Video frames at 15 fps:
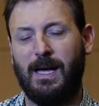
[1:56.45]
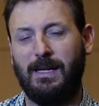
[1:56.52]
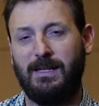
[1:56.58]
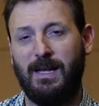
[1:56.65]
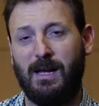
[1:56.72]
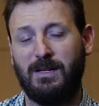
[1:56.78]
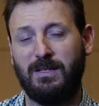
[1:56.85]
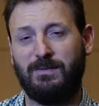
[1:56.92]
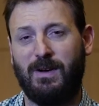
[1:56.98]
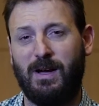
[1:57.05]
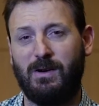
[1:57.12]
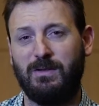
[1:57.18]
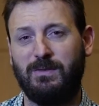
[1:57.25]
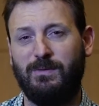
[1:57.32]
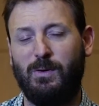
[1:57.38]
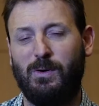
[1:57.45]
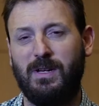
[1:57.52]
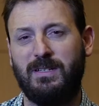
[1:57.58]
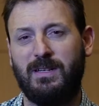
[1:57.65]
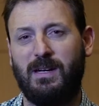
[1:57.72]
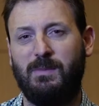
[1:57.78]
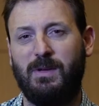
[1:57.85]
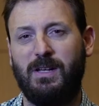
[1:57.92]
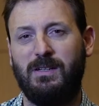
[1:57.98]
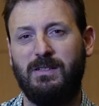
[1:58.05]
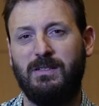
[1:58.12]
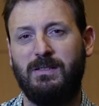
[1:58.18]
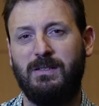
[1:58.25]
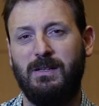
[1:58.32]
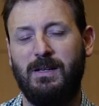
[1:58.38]
down as far as 40
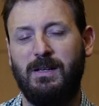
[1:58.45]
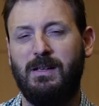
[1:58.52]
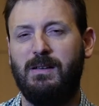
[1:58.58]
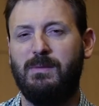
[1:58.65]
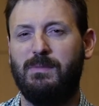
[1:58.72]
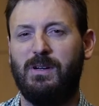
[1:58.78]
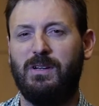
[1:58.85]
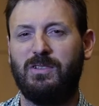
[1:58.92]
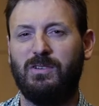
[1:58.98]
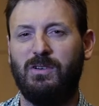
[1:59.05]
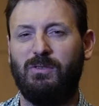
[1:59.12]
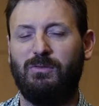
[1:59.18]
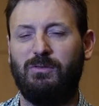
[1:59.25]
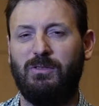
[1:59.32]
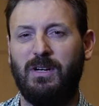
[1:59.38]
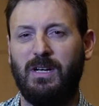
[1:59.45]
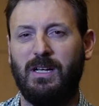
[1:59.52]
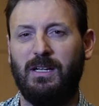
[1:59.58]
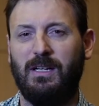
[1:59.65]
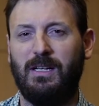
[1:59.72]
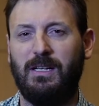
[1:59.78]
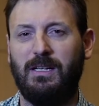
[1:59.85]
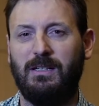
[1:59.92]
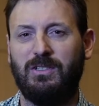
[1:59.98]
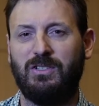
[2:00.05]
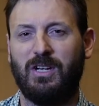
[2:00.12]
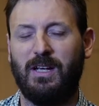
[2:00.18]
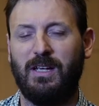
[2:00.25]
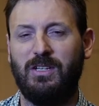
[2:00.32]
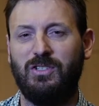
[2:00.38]
centimetres, but it's not really
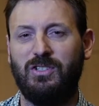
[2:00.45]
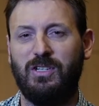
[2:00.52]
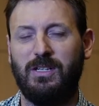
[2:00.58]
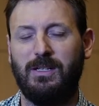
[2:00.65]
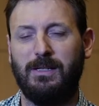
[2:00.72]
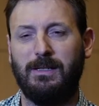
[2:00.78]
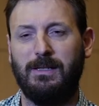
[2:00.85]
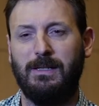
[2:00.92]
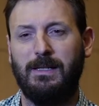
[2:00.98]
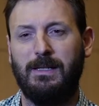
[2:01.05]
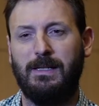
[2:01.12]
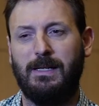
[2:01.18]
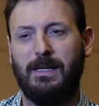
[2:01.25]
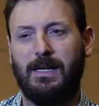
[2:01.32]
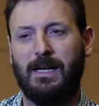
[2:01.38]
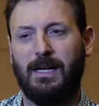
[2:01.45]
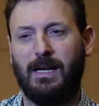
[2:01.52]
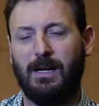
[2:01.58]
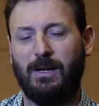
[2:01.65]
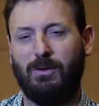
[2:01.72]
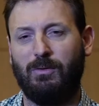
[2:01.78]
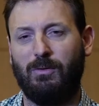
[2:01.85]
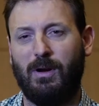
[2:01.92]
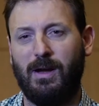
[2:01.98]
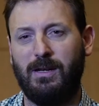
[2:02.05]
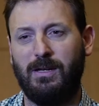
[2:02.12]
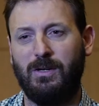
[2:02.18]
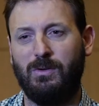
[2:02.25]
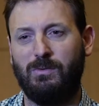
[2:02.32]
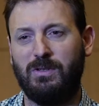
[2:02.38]
changing
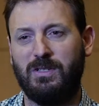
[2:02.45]
grain yield